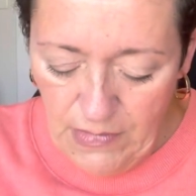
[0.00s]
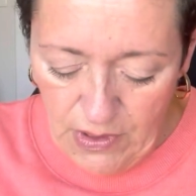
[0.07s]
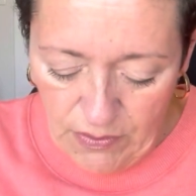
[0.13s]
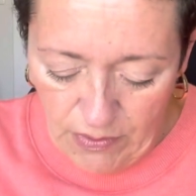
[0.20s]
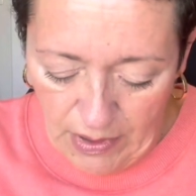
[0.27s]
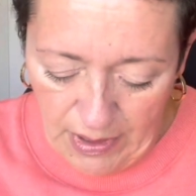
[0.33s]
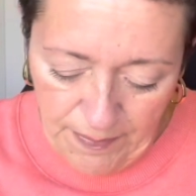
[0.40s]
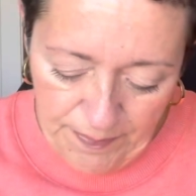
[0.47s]

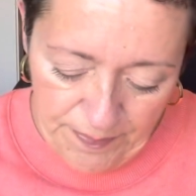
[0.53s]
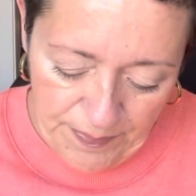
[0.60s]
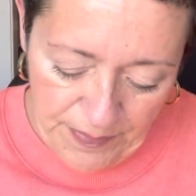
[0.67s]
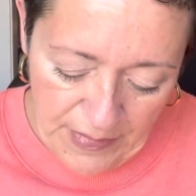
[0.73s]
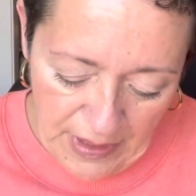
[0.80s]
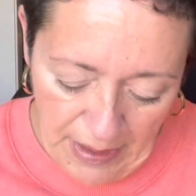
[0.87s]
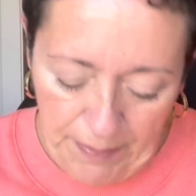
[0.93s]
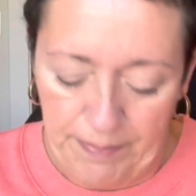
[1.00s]
Right?
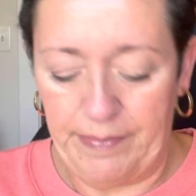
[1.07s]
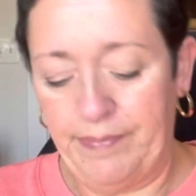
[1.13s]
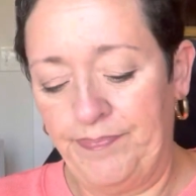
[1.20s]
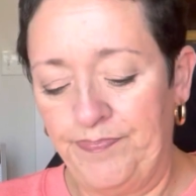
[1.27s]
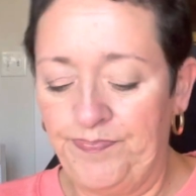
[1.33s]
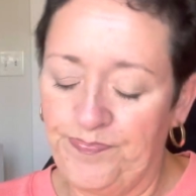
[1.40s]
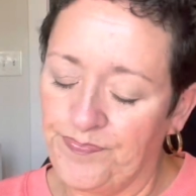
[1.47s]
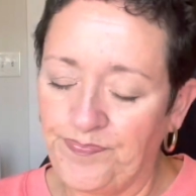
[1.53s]
Yep.
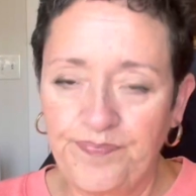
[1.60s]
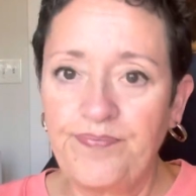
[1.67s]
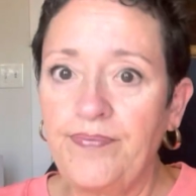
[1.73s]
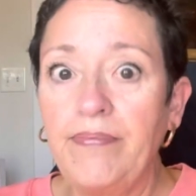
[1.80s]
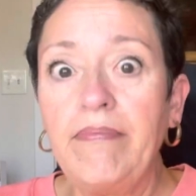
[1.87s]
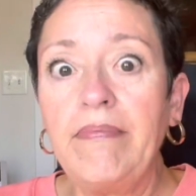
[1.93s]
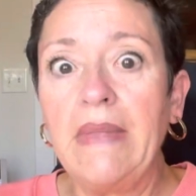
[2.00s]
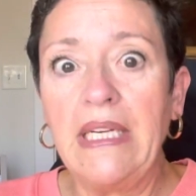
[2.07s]

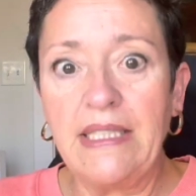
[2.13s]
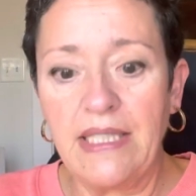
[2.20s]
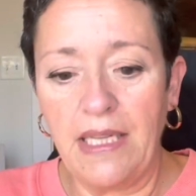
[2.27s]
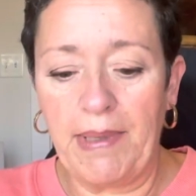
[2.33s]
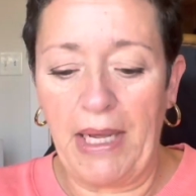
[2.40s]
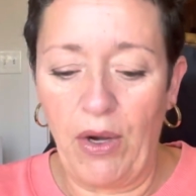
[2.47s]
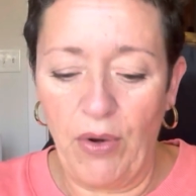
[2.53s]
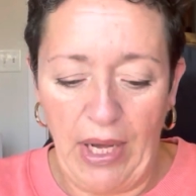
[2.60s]

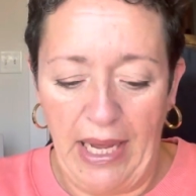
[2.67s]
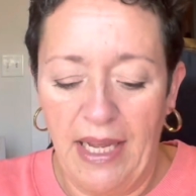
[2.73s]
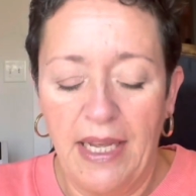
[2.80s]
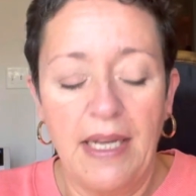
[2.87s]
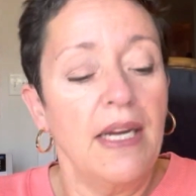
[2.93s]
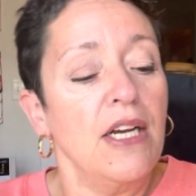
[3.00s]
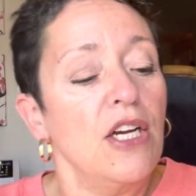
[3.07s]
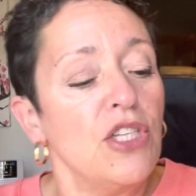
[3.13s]
Silly me. Okay.
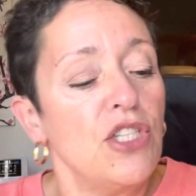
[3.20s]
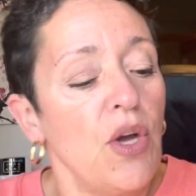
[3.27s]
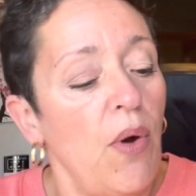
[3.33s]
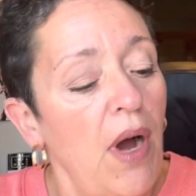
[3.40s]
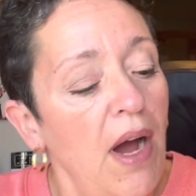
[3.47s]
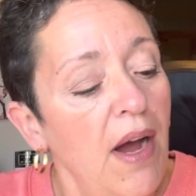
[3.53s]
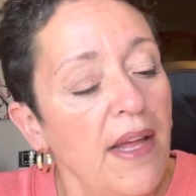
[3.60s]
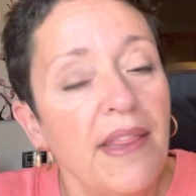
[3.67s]
So
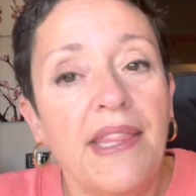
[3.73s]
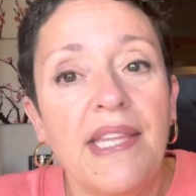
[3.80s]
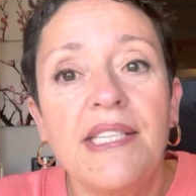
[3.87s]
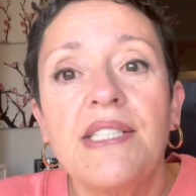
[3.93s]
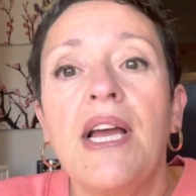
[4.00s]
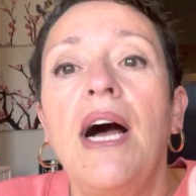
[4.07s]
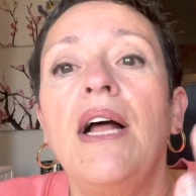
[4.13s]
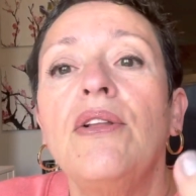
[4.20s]
on this
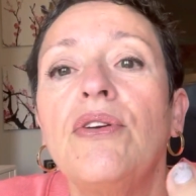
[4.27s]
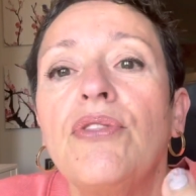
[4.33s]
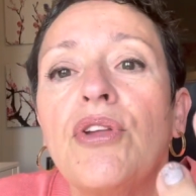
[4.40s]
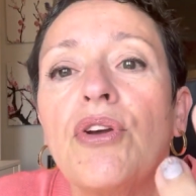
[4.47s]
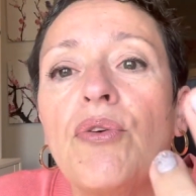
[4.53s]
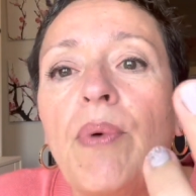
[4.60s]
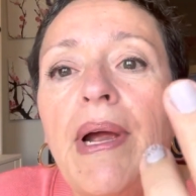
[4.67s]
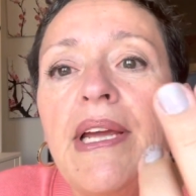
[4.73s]
color, the
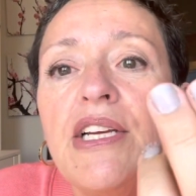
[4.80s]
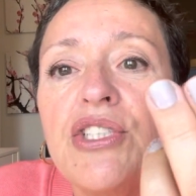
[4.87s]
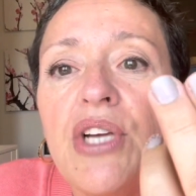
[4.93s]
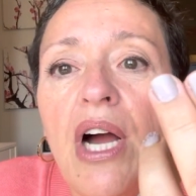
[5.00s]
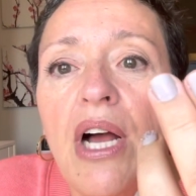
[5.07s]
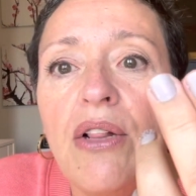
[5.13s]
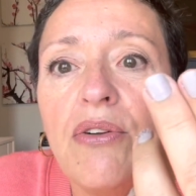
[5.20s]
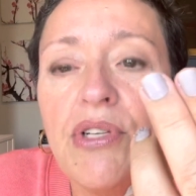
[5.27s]
grayish
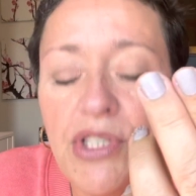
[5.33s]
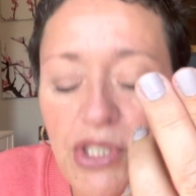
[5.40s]
color is